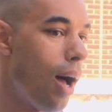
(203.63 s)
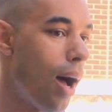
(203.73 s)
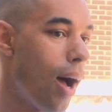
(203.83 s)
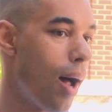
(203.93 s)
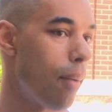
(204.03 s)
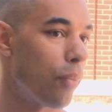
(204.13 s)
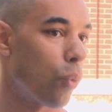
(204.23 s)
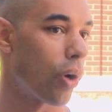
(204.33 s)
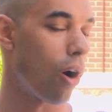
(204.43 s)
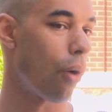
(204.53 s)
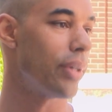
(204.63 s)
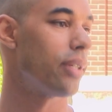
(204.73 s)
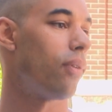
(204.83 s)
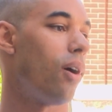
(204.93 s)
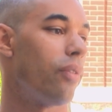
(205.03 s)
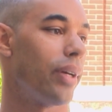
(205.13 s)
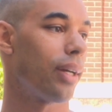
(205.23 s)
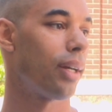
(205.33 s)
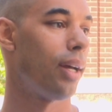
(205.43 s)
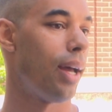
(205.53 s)
we're always
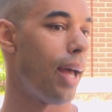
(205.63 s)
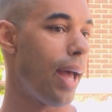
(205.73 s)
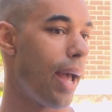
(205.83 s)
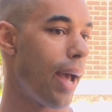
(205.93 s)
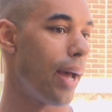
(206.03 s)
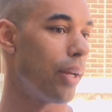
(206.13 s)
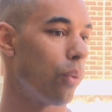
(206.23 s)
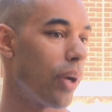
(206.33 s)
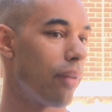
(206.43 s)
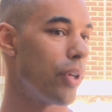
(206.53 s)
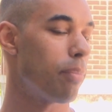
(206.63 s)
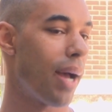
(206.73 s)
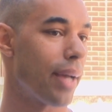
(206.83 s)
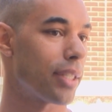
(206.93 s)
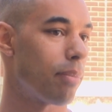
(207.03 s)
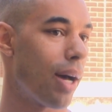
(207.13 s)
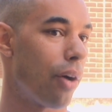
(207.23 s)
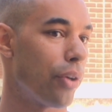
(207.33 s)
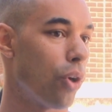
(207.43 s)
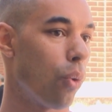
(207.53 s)
evolving, and whatever you're passionate
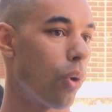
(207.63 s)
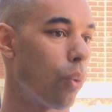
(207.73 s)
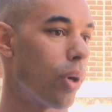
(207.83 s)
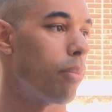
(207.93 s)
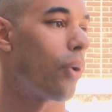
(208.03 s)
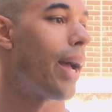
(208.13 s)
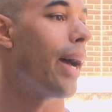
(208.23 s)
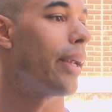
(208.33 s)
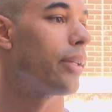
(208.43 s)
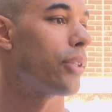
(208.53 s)
about, we're a brand.